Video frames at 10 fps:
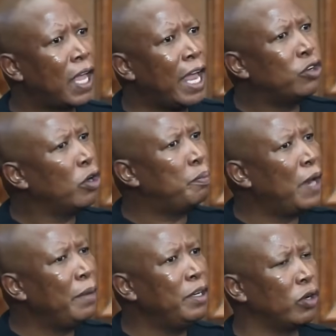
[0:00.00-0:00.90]
and don't
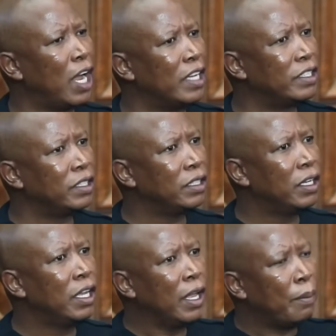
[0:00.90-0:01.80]
blame it on us.
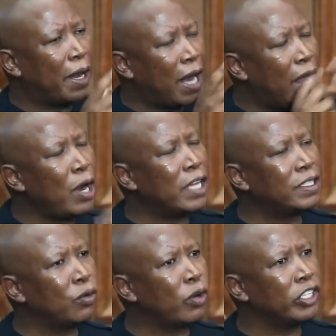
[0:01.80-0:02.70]
But I
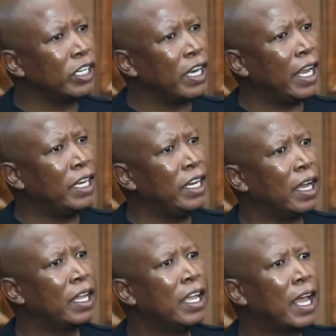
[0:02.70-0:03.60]
asked a question
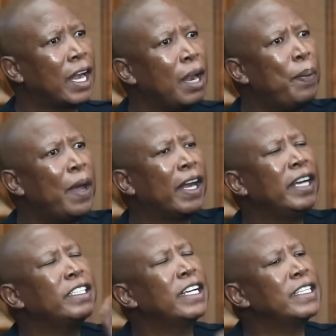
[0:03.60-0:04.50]
earlier.
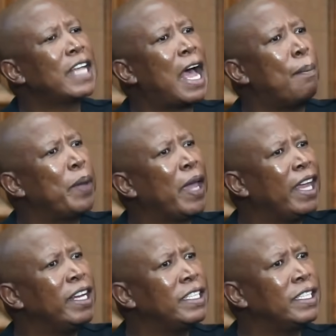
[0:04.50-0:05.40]
Reparations are paid.